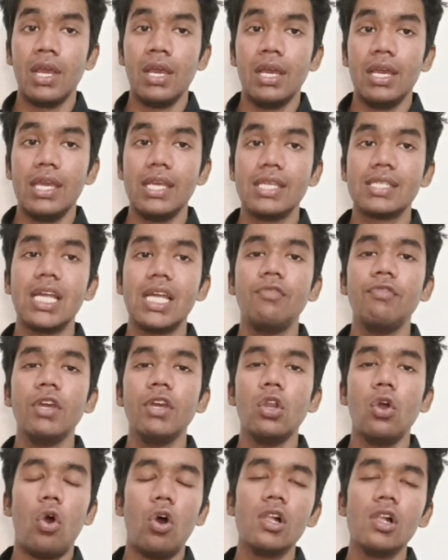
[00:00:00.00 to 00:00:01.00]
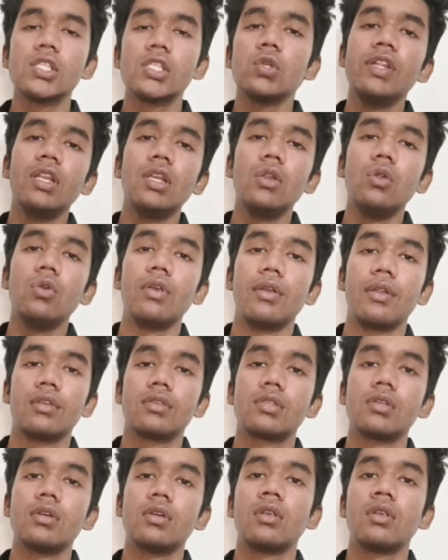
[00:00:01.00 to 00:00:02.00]
is that we are also including
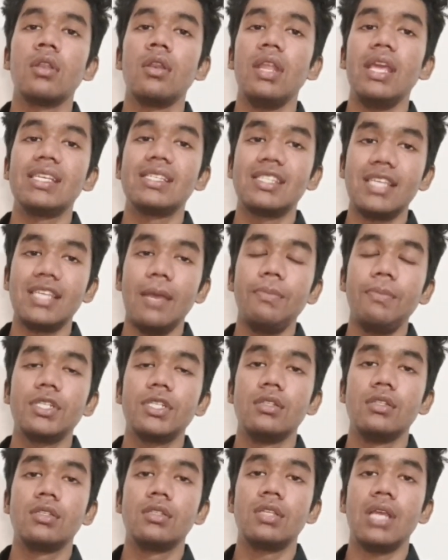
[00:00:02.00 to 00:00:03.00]
certain exceptions